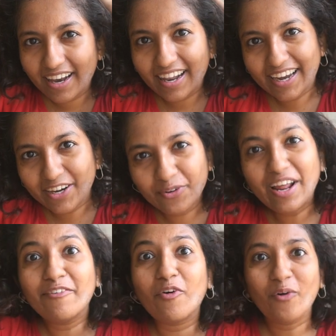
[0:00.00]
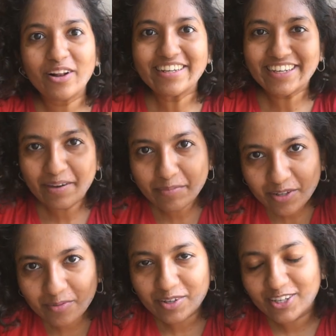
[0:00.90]
like I don't have all the time in
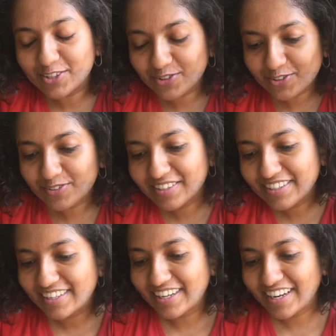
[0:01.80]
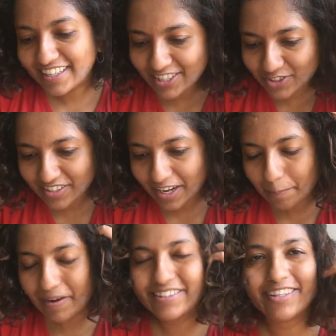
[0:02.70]
the world, you know, and I need to tell
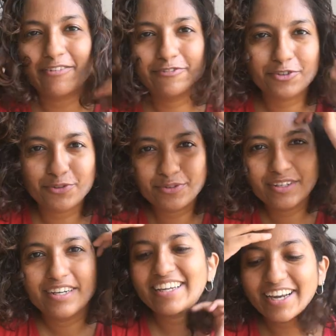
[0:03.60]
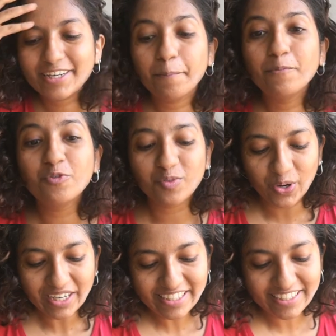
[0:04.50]
myself to get a move
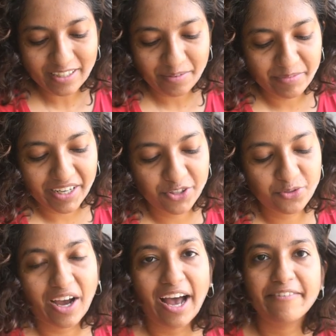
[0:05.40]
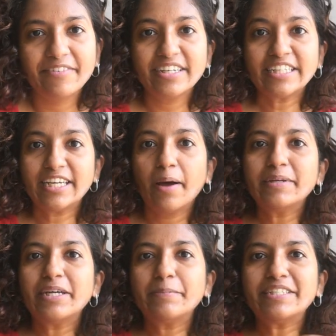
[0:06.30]
on it. But I do have a
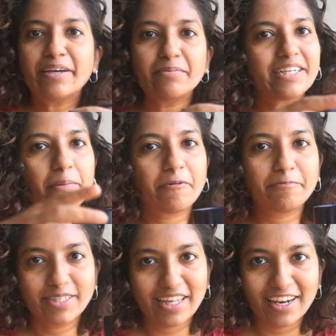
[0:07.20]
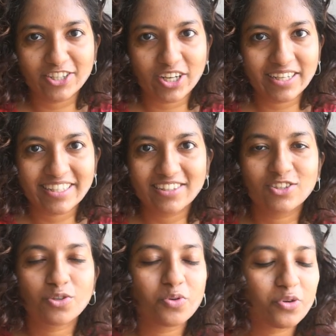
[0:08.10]
yummy cup of masala chai here,
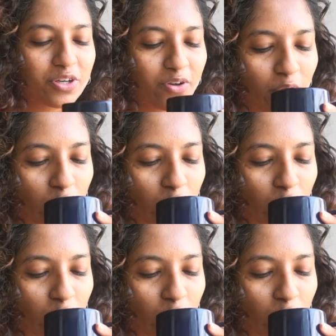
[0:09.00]
so good.